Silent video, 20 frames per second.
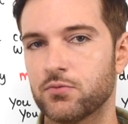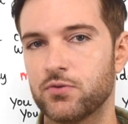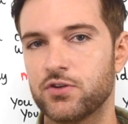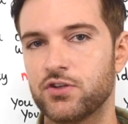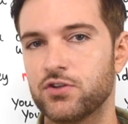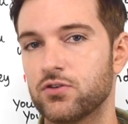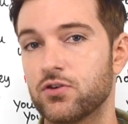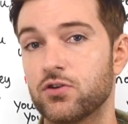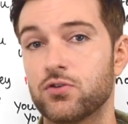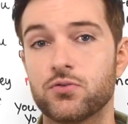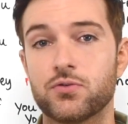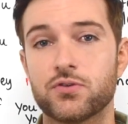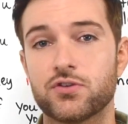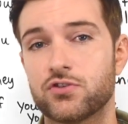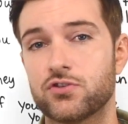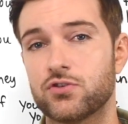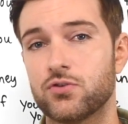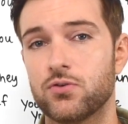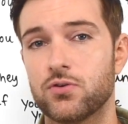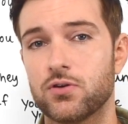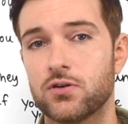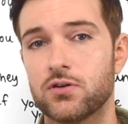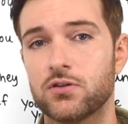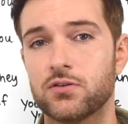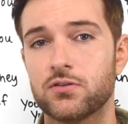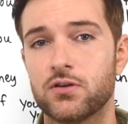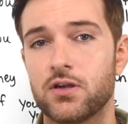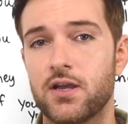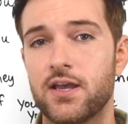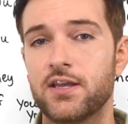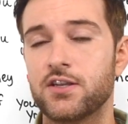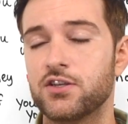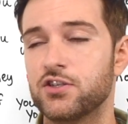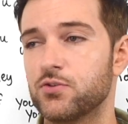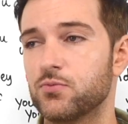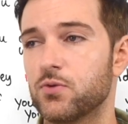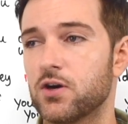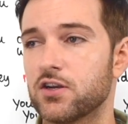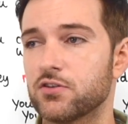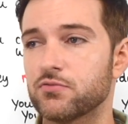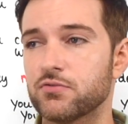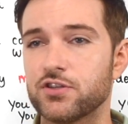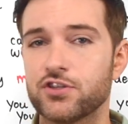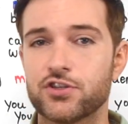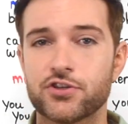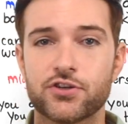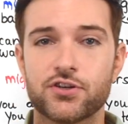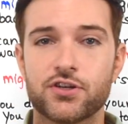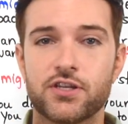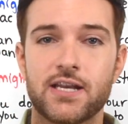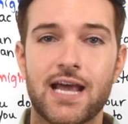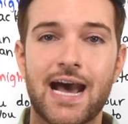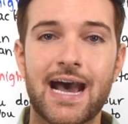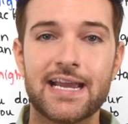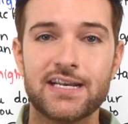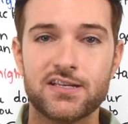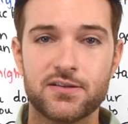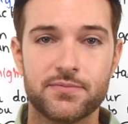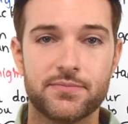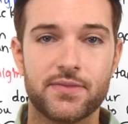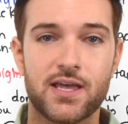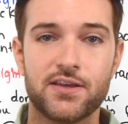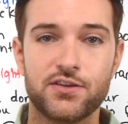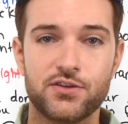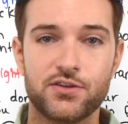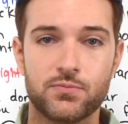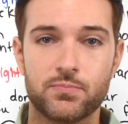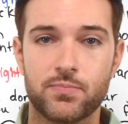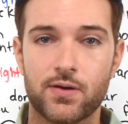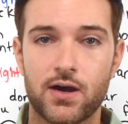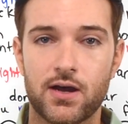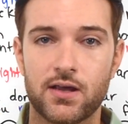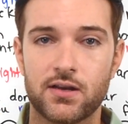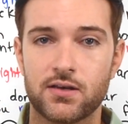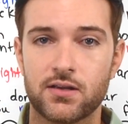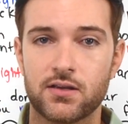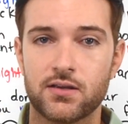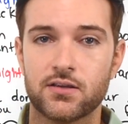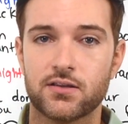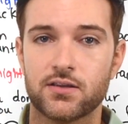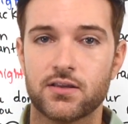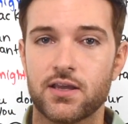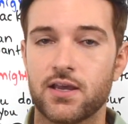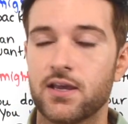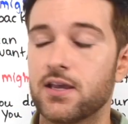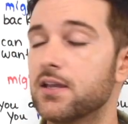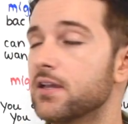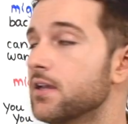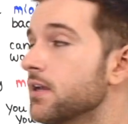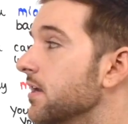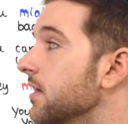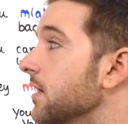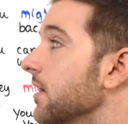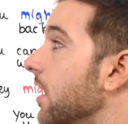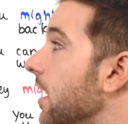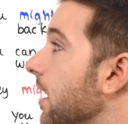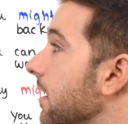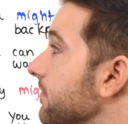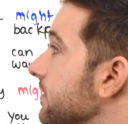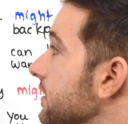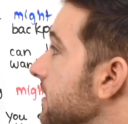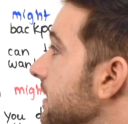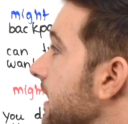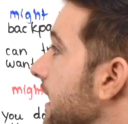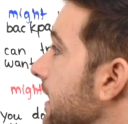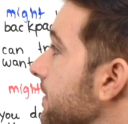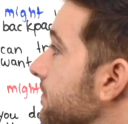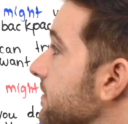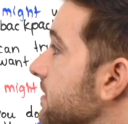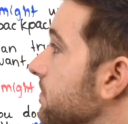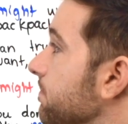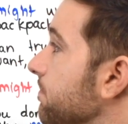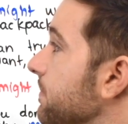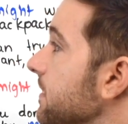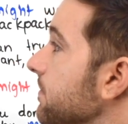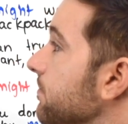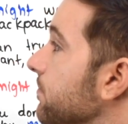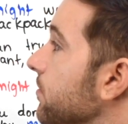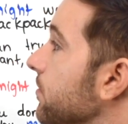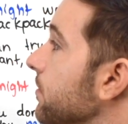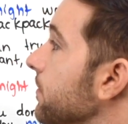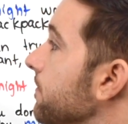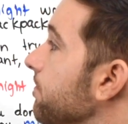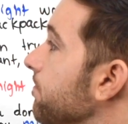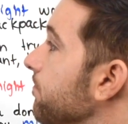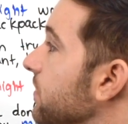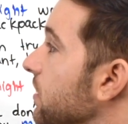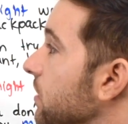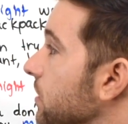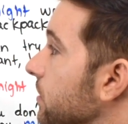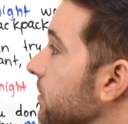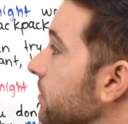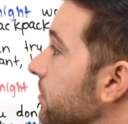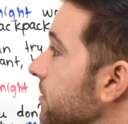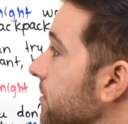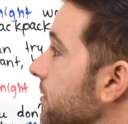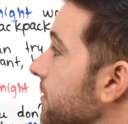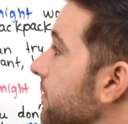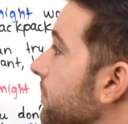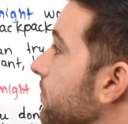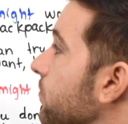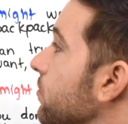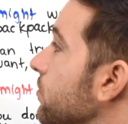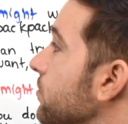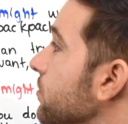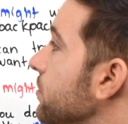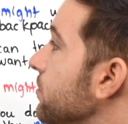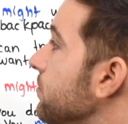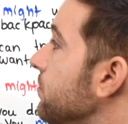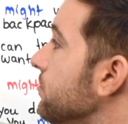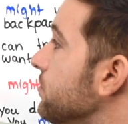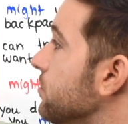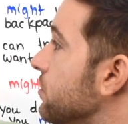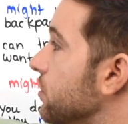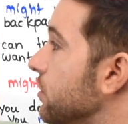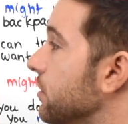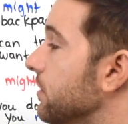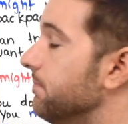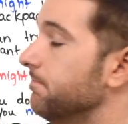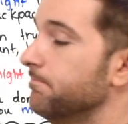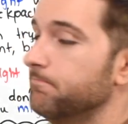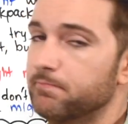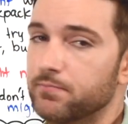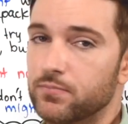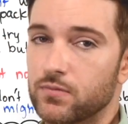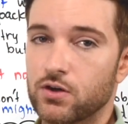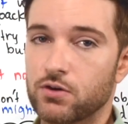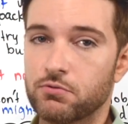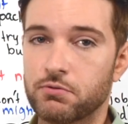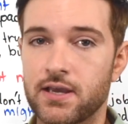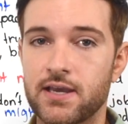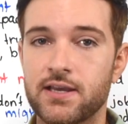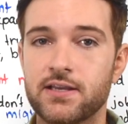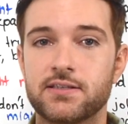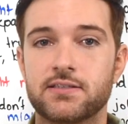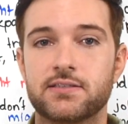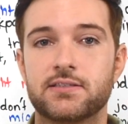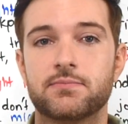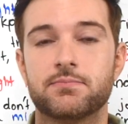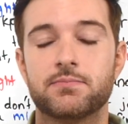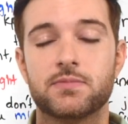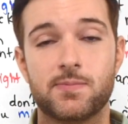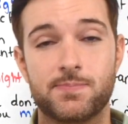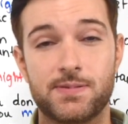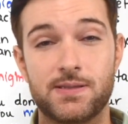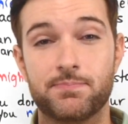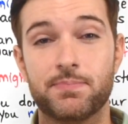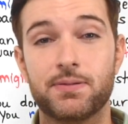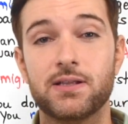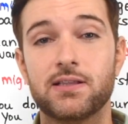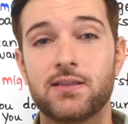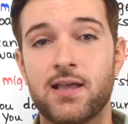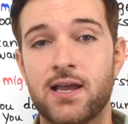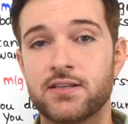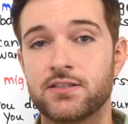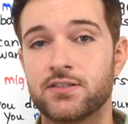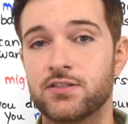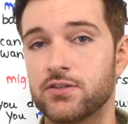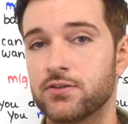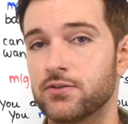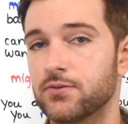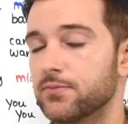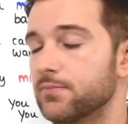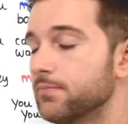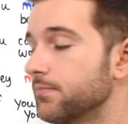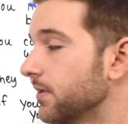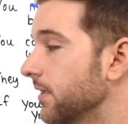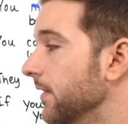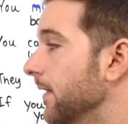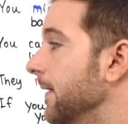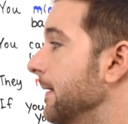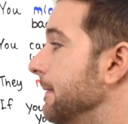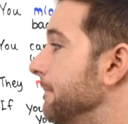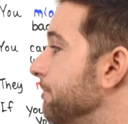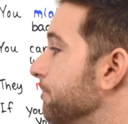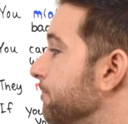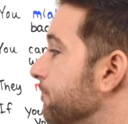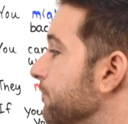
when you go to a store and you want to return an item that you bought, okay? Oftentimes the clerk will use could, okay? To be polite to you, okay?